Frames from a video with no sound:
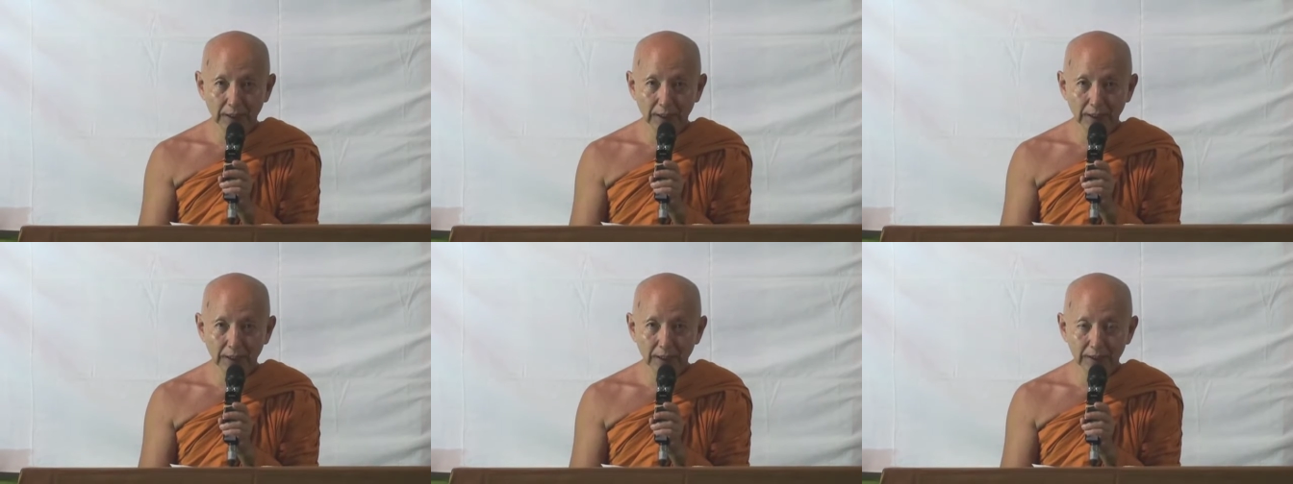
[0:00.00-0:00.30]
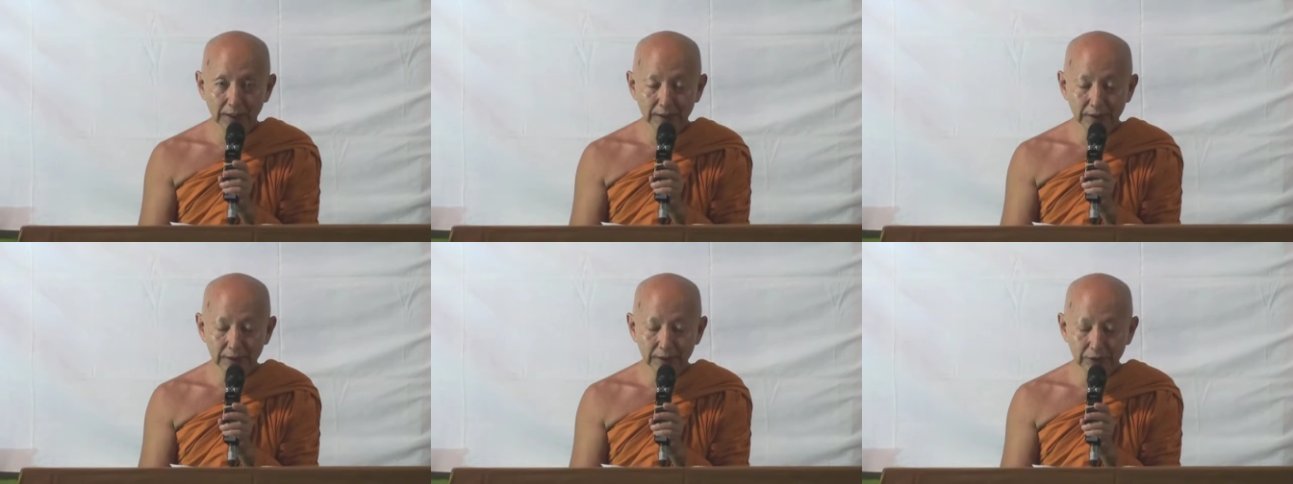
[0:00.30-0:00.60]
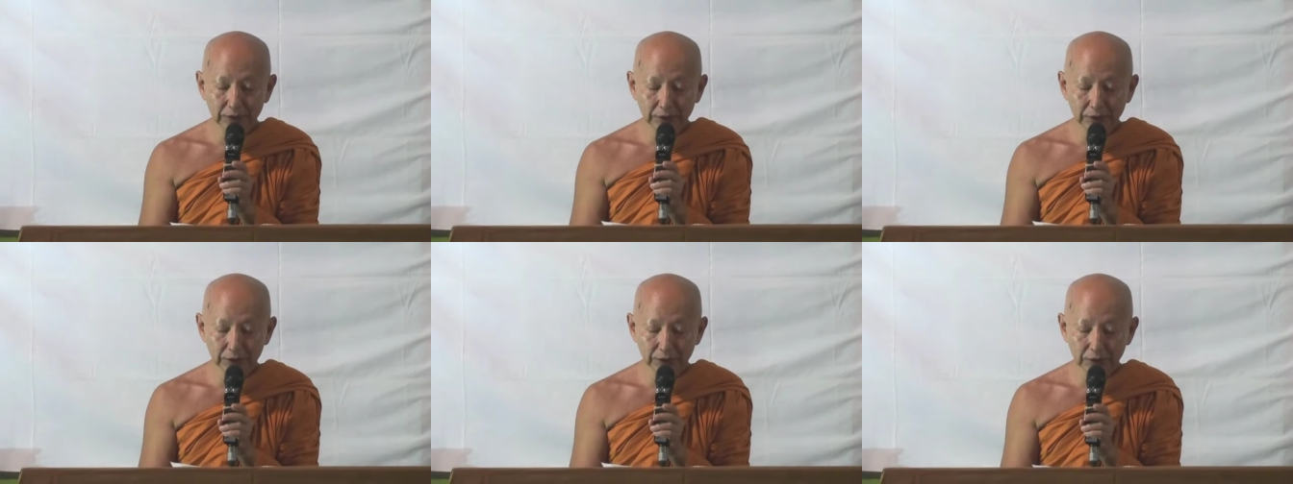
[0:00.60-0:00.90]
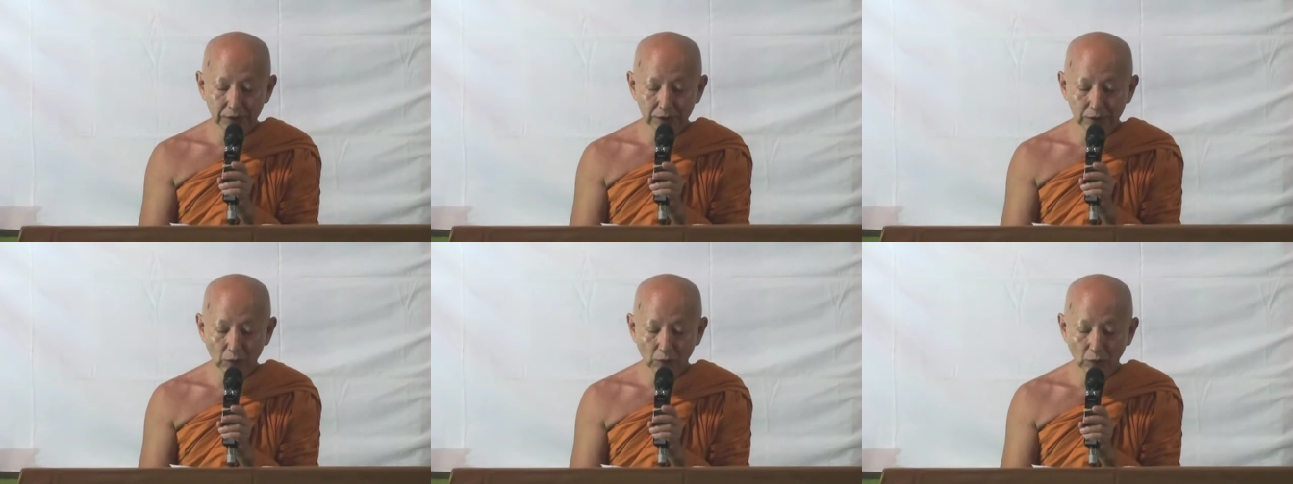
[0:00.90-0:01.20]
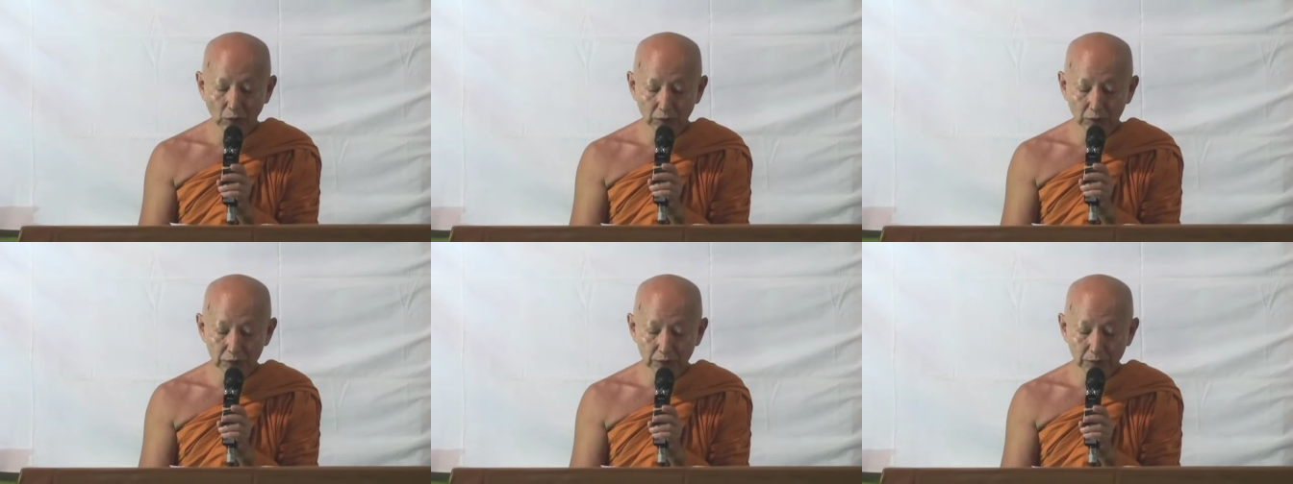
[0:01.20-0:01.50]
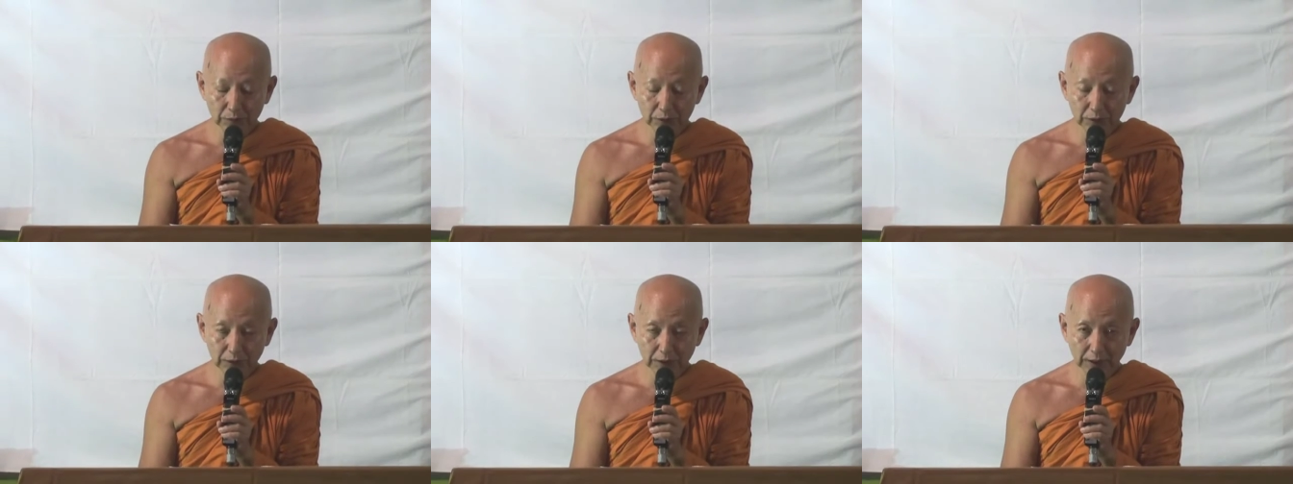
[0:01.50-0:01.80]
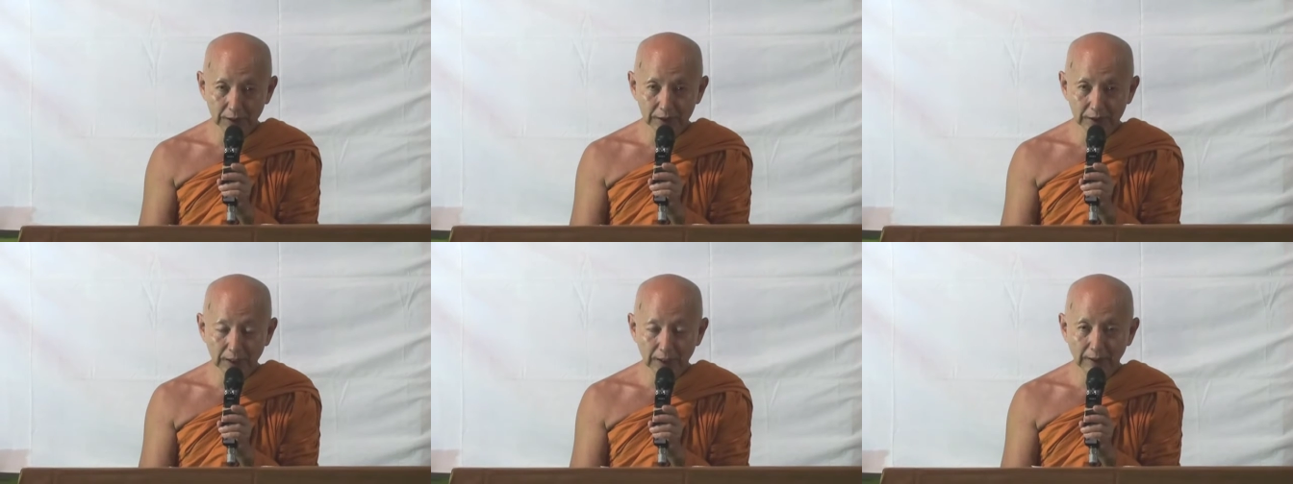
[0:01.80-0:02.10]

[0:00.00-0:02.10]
and decreases wholesome states.